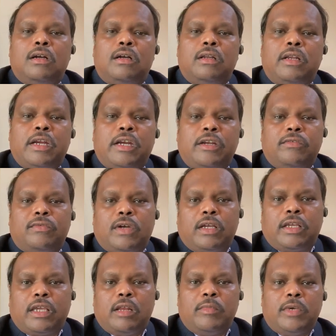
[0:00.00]
Negative 5
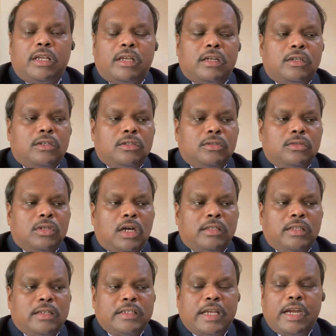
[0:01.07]
can be taken to
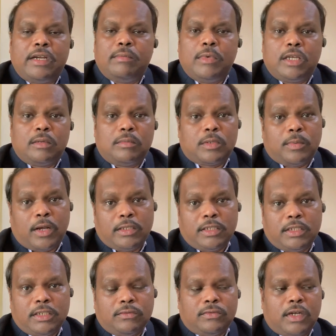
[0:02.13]
other side, becomes
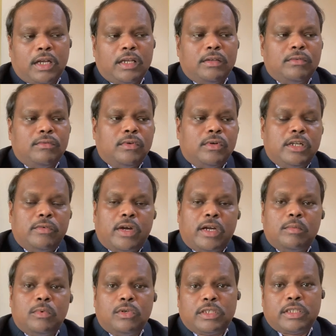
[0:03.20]
positive 5. We will
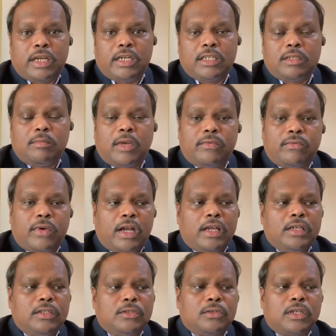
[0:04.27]
divide both sides by
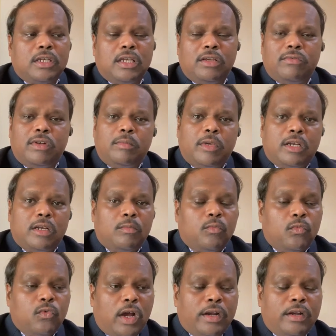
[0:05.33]
5. So k will become
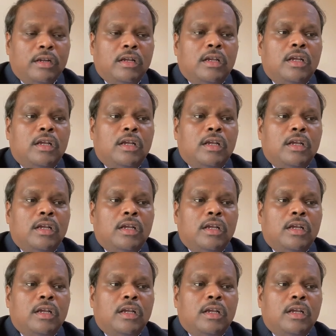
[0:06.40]
1.